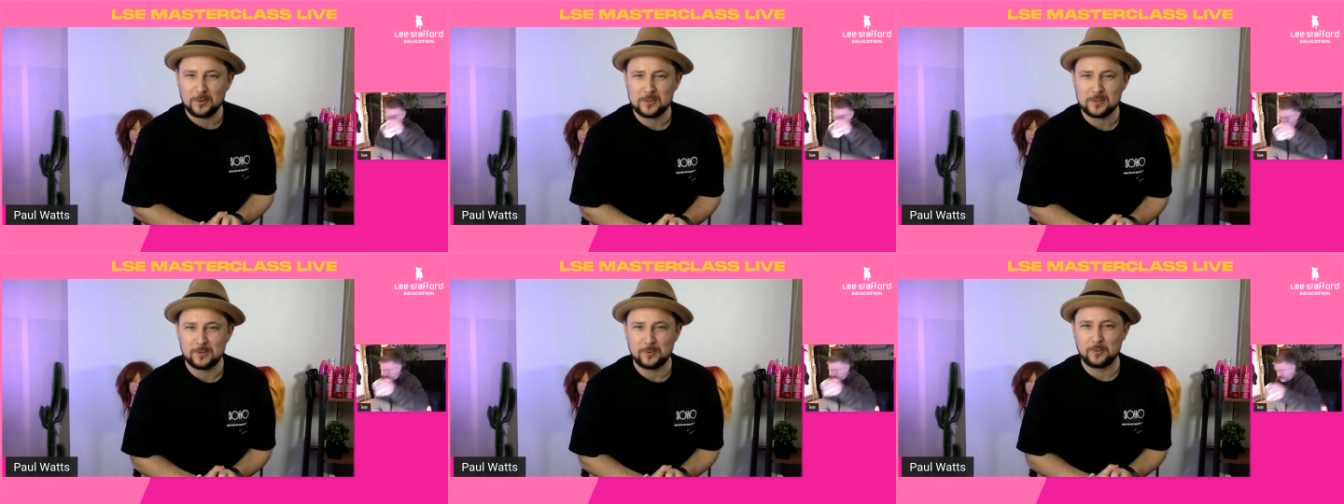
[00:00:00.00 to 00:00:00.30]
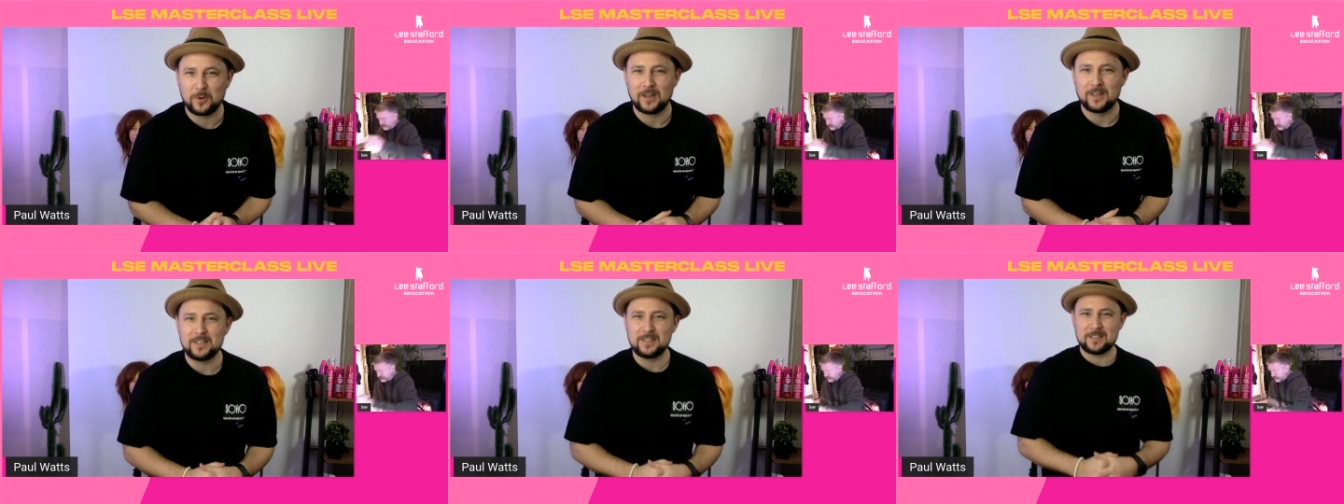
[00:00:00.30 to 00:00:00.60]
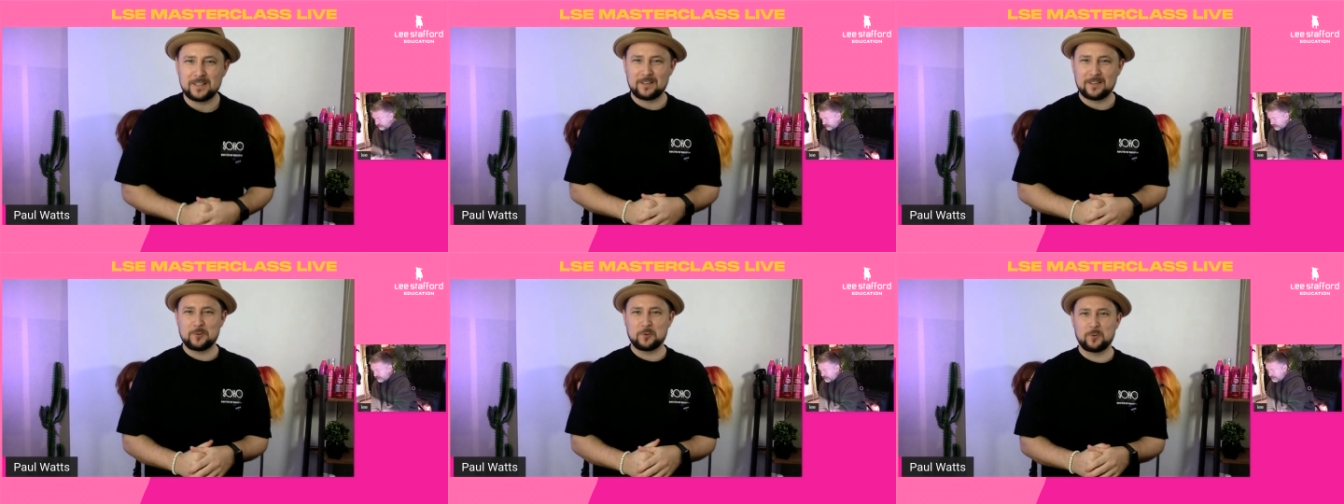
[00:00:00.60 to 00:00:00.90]
As always,
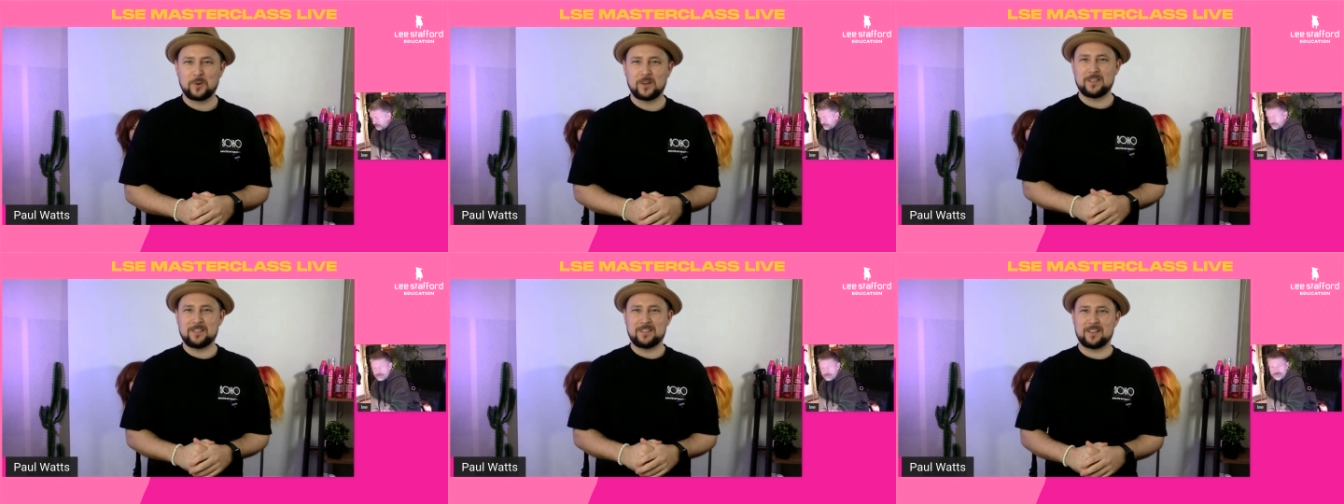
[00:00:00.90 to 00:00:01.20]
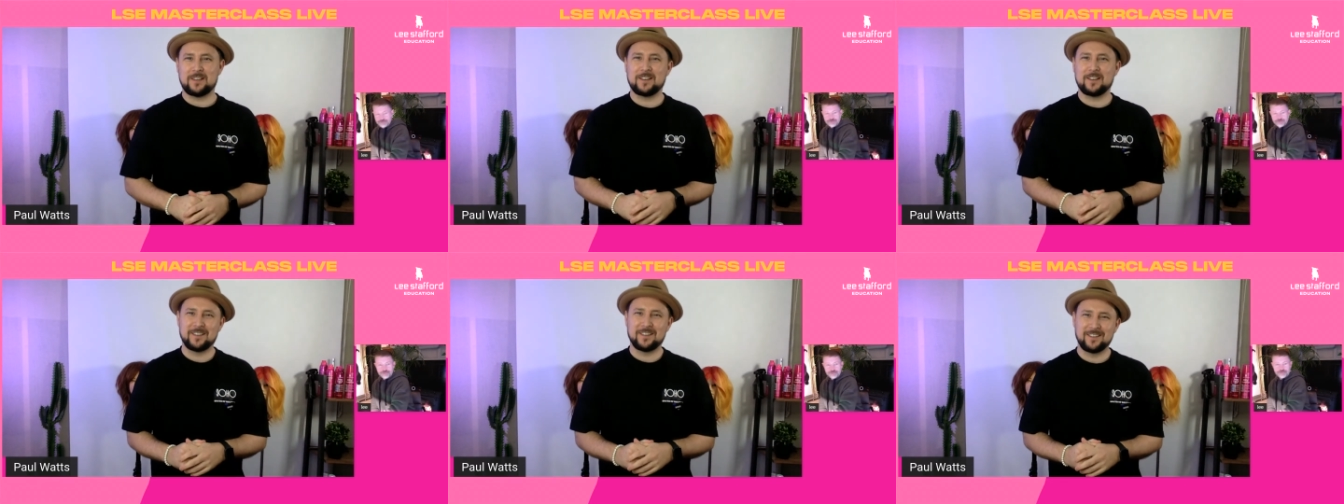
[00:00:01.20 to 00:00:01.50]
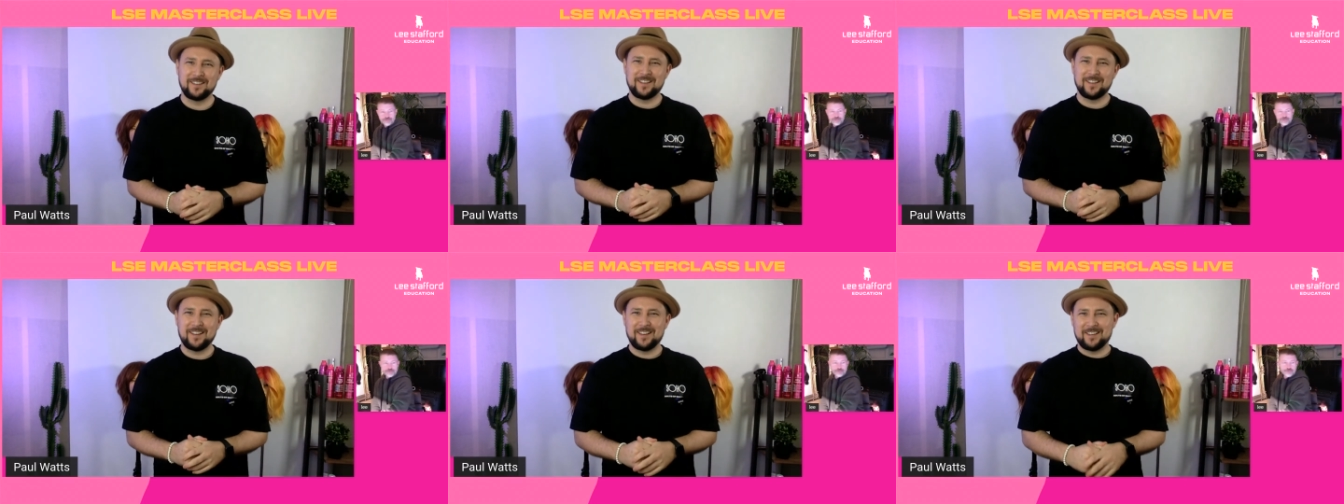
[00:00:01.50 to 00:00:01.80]
they're always
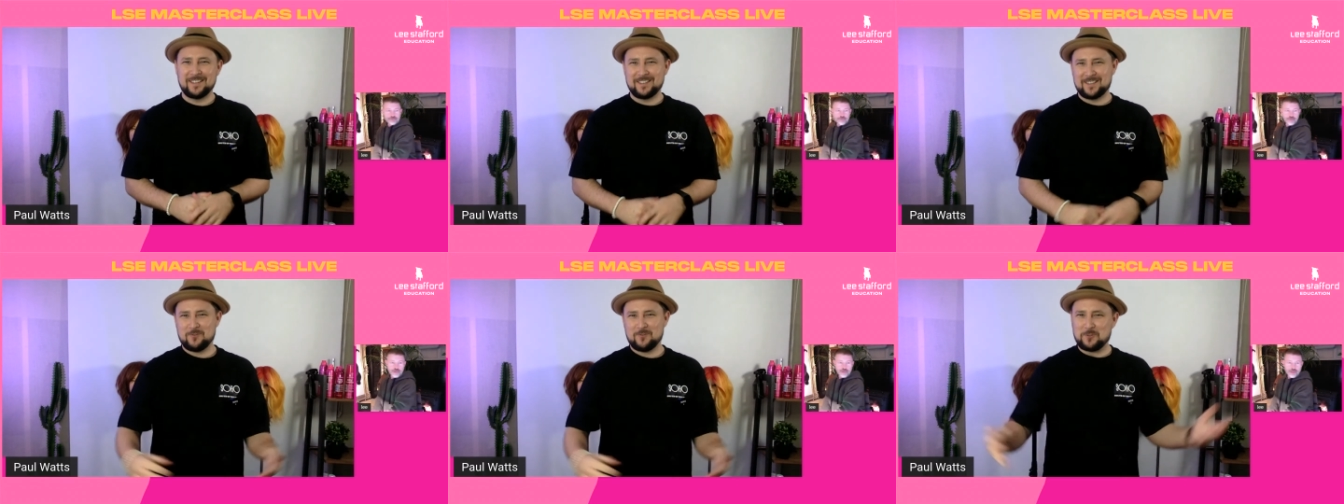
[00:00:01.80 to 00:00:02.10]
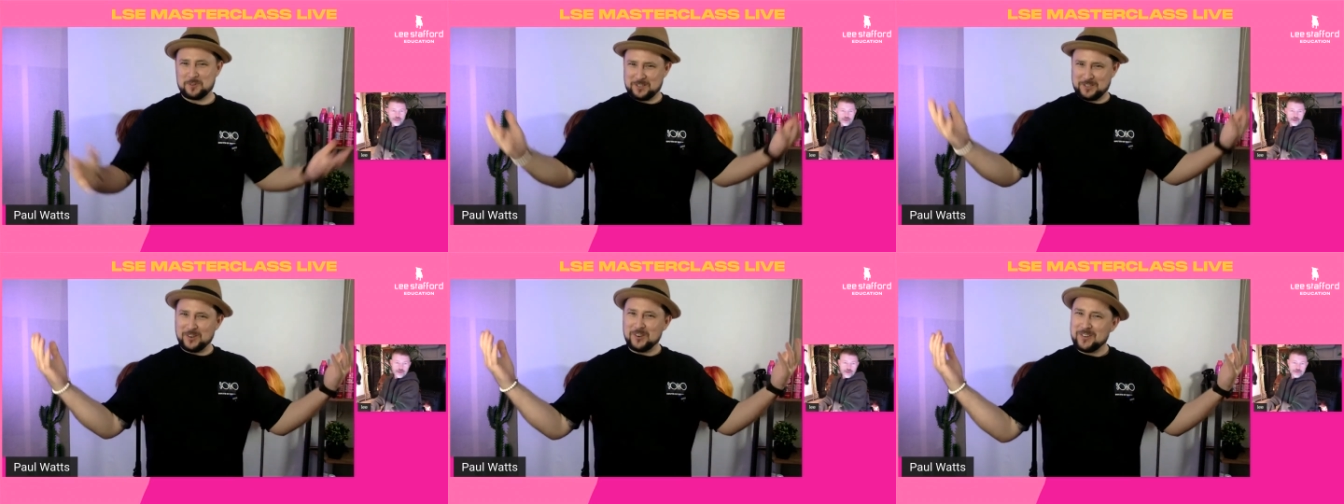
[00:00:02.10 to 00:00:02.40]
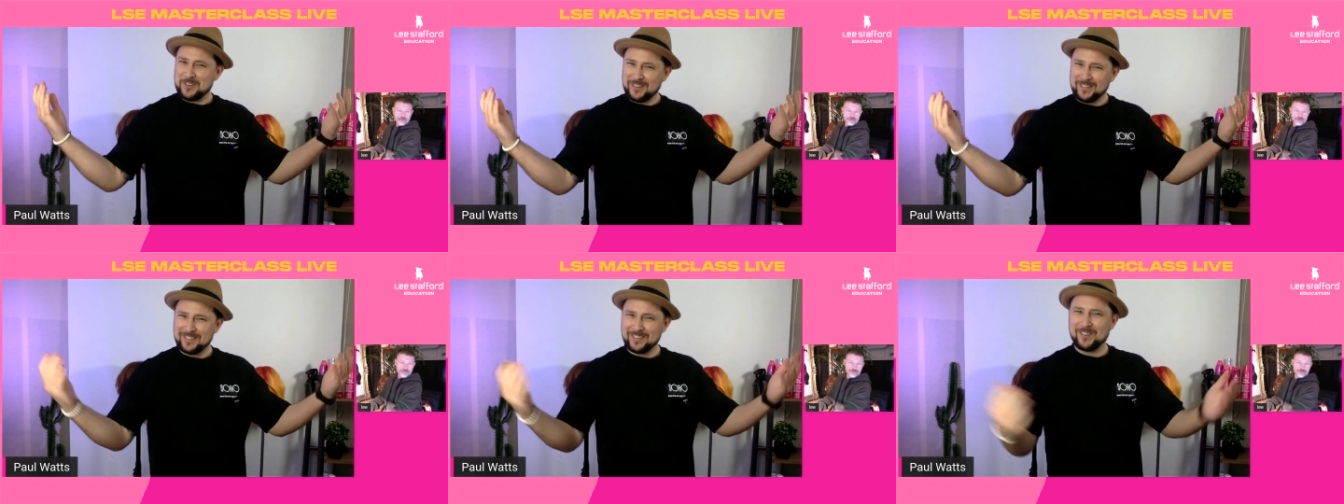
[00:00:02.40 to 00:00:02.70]
good.
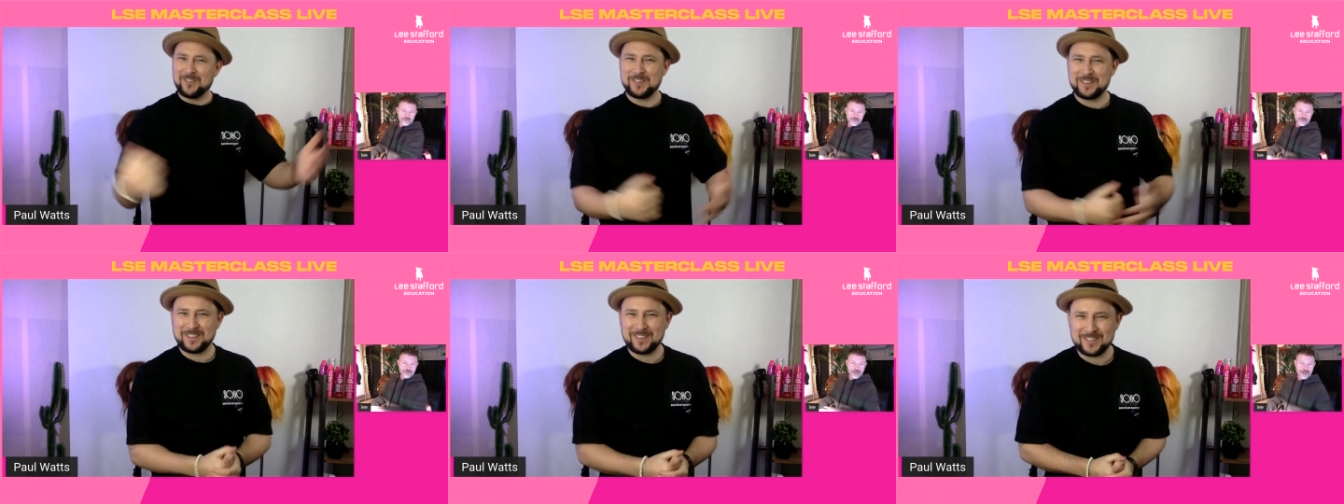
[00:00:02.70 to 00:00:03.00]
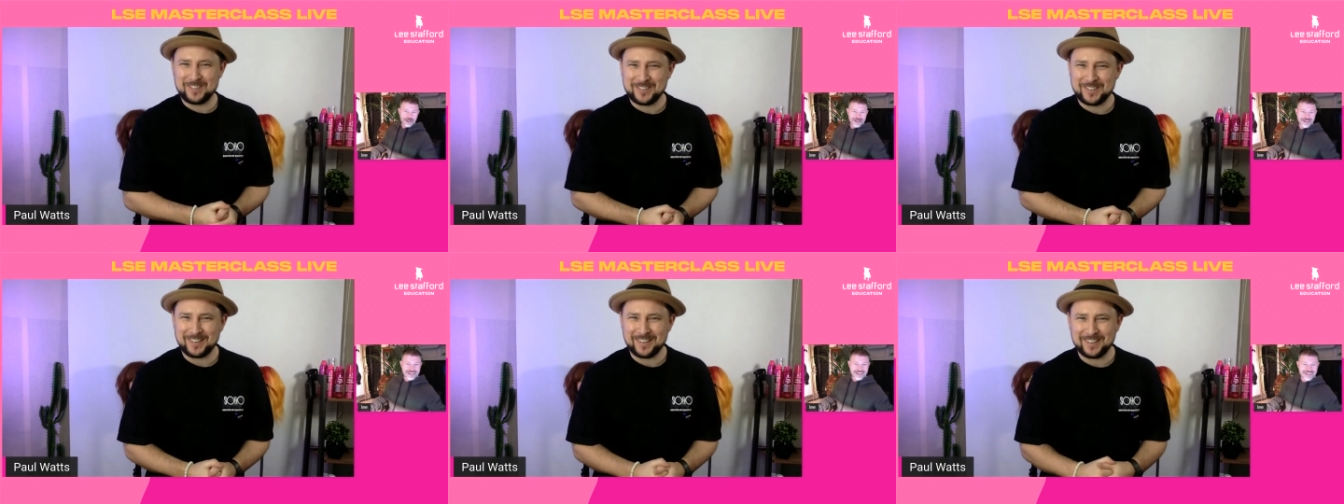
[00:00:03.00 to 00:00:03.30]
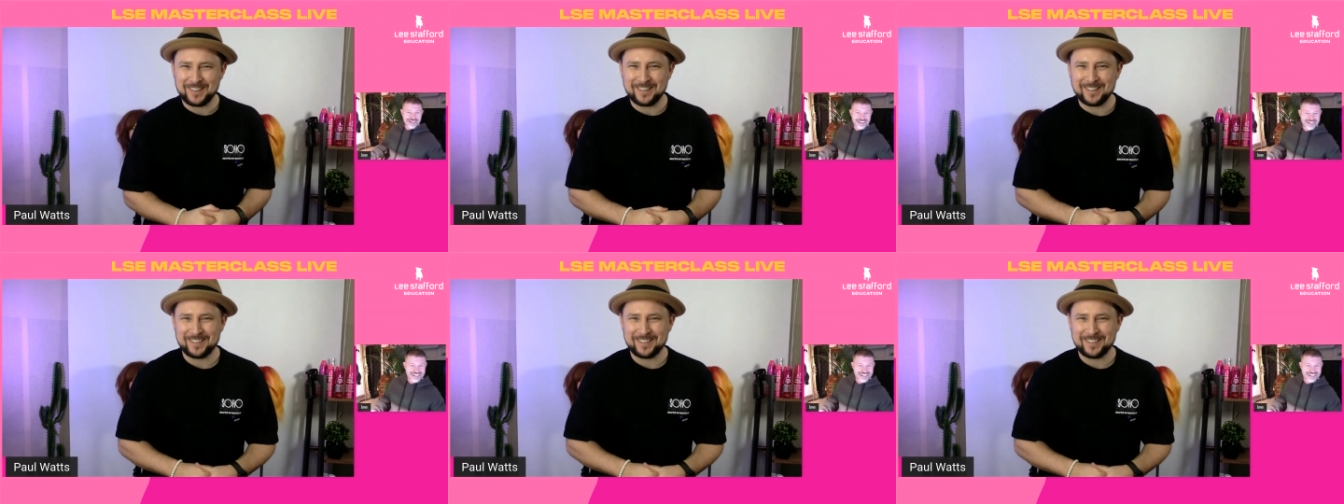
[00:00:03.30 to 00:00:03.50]
Always good to